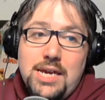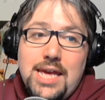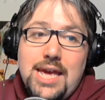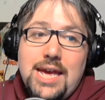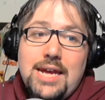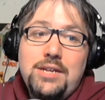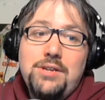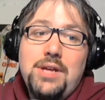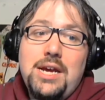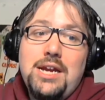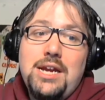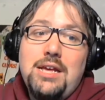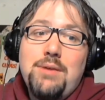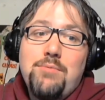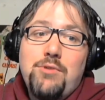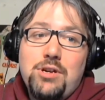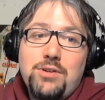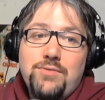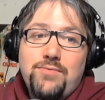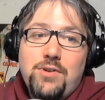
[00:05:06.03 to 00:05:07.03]
You can't do that
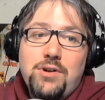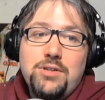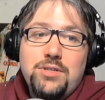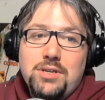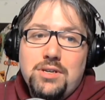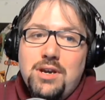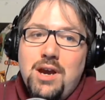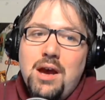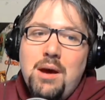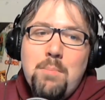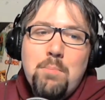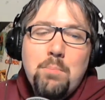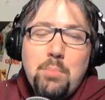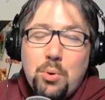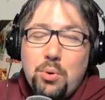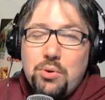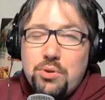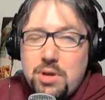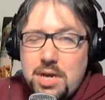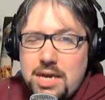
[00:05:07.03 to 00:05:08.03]
anymore. As far as
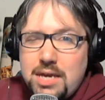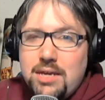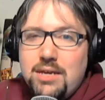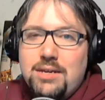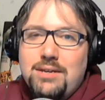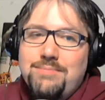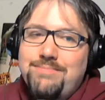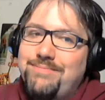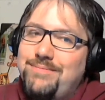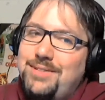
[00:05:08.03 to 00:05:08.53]
bullying,